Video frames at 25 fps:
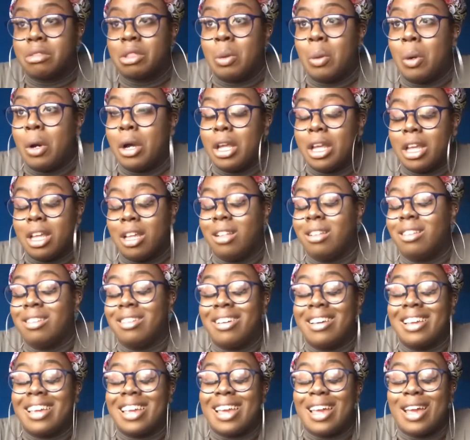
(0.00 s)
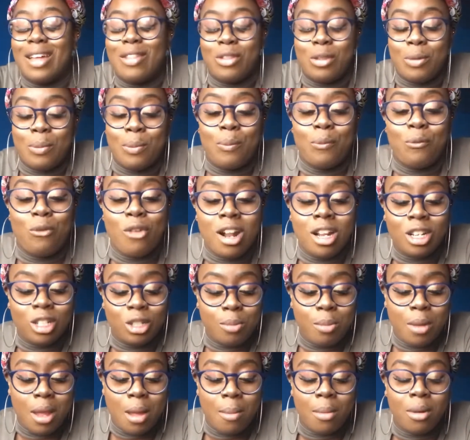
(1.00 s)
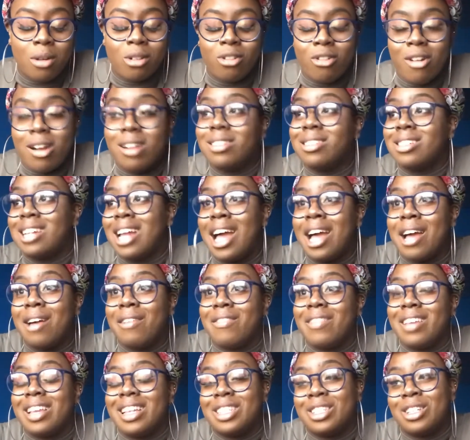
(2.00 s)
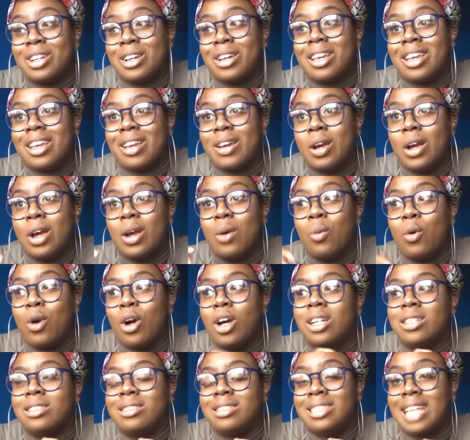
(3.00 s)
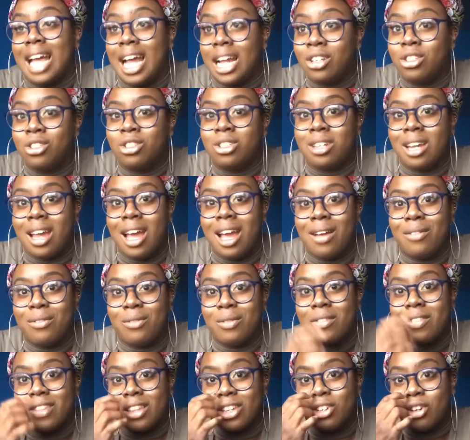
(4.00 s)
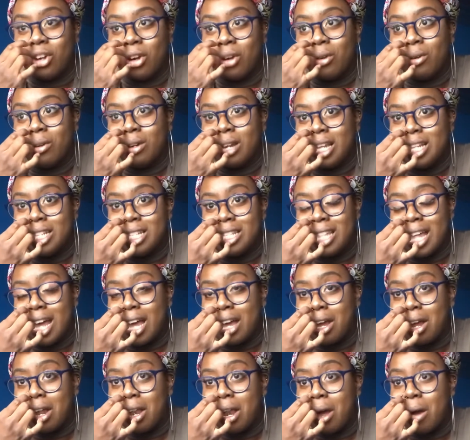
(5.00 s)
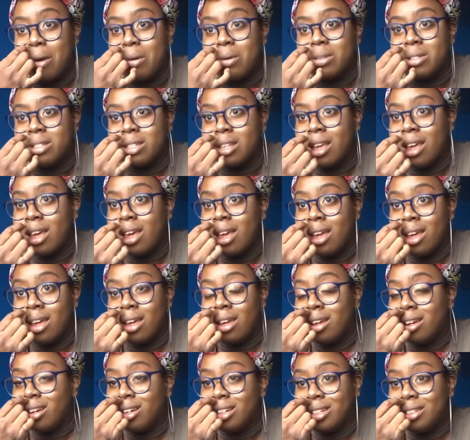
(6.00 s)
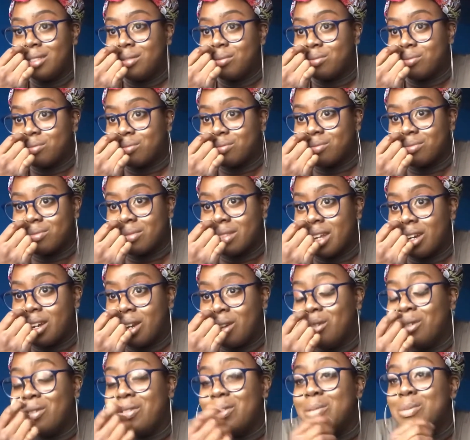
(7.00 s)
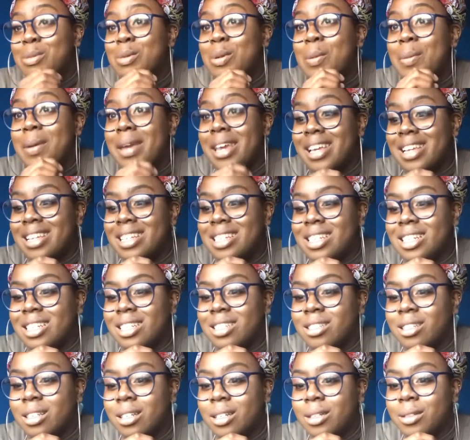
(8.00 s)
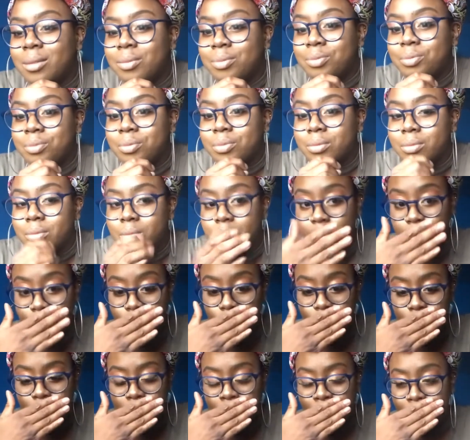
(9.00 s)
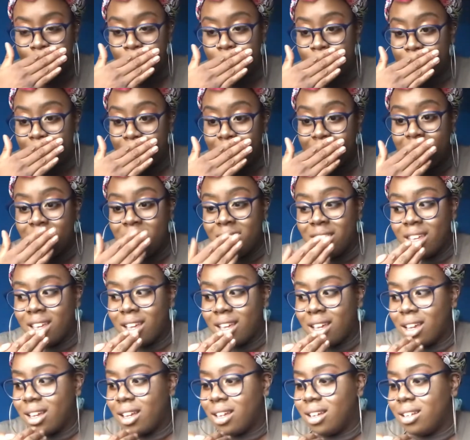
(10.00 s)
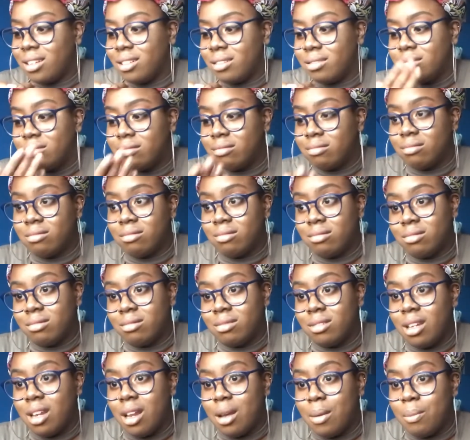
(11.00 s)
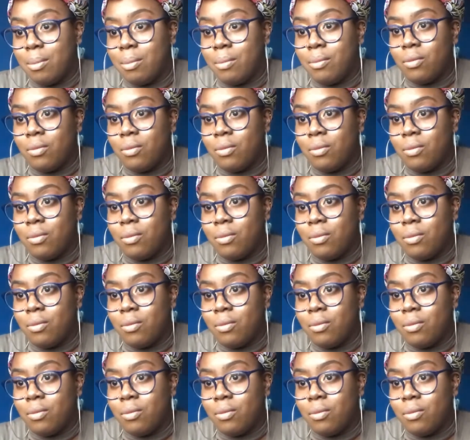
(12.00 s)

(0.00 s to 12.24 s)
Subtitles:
what, like, the relationship me and my granddad have is, like, what a dad should have with a child is that close. And I love him to pieces. Pardon it. And I think, you know,